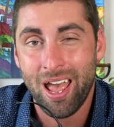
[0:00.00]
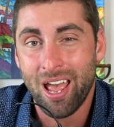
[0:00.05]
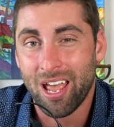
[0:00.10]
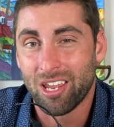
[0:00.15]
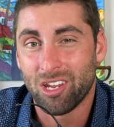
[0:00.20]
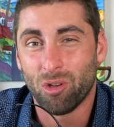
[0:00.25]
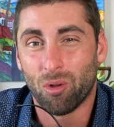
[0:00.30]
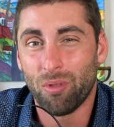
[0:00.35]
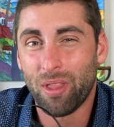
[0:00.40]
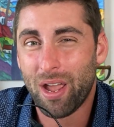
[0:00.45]

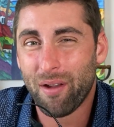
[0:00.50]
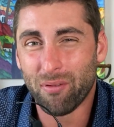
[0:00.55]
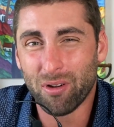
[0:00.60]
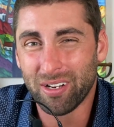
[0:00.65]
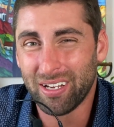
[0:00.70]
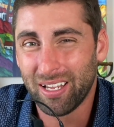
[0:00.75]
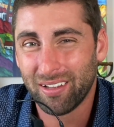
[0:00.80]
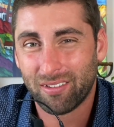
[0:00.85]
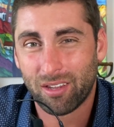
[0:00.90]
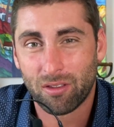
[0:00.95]
you'll never
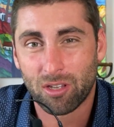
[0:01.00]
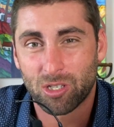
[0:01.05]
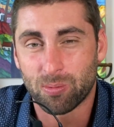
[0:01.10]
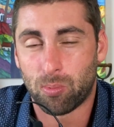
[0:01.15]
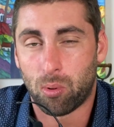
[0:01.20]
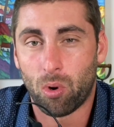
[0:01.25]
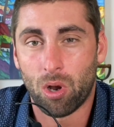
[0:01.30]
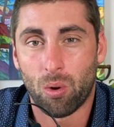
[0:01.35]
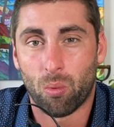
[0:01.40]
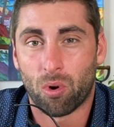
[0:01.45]
get to this
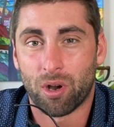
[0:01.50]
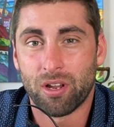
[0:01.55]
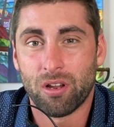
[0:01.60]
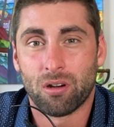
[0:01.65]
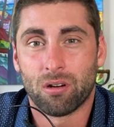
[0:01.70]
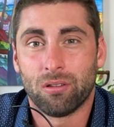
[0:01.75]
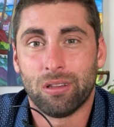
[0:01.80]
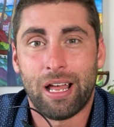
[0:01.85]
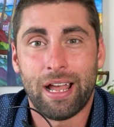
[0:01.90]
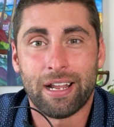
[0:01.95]
point where
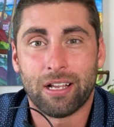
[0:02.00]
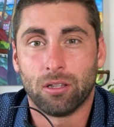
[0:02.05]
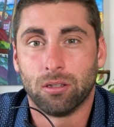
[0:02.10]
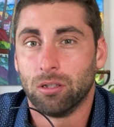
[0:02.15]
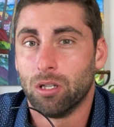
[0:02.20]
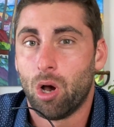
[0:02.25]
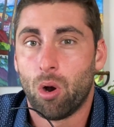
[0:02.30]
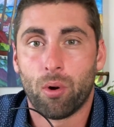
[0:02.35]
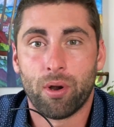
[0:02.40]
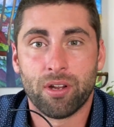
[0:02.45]
you're like
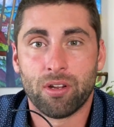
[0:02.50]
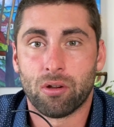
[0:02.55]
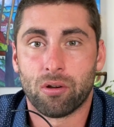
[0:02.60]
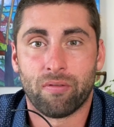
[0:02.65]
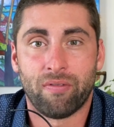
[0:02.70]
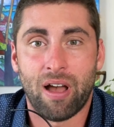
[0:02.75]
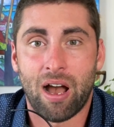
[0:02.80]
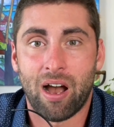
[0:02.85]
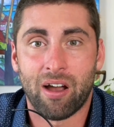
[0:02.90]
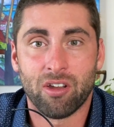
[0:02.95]
lowering your
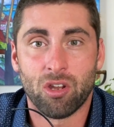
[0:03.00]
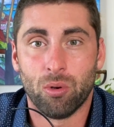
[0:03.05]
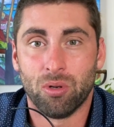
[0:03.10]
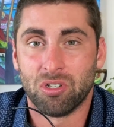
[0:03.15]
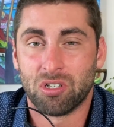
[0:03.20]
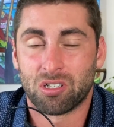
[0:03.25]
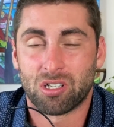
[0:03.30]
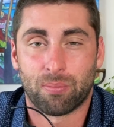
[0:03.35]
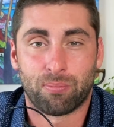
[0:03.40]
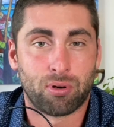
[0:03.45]
value and
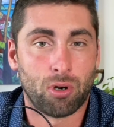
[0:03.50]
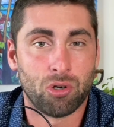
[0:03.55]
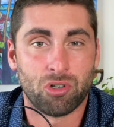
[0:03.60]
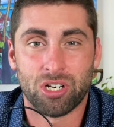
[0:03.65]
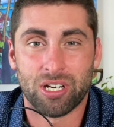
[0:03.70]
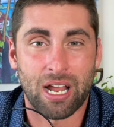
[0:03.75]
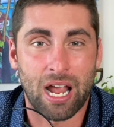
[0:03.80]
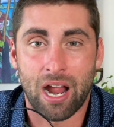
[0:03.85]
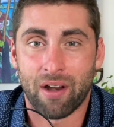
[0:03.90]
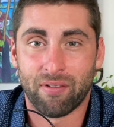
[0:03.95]
just
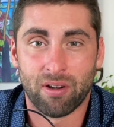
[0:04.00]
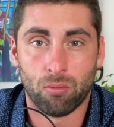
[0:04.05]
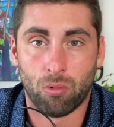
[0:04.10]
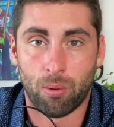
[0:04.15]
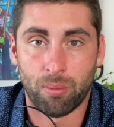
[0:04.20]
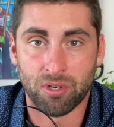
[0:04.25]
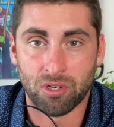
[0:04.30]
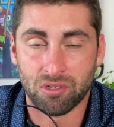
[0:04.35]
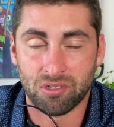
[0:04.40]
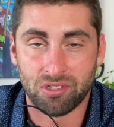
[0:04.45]
approaching every
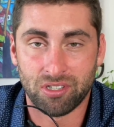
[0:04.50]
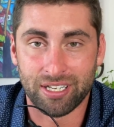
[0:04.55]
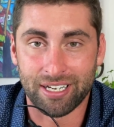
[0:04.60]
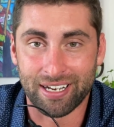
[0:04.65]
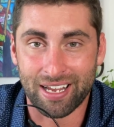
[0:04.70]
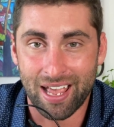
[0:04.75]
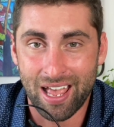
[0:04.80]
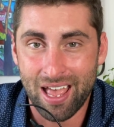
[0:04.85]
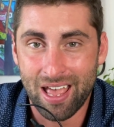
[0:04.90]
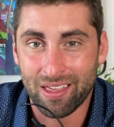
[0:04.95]
woman you see.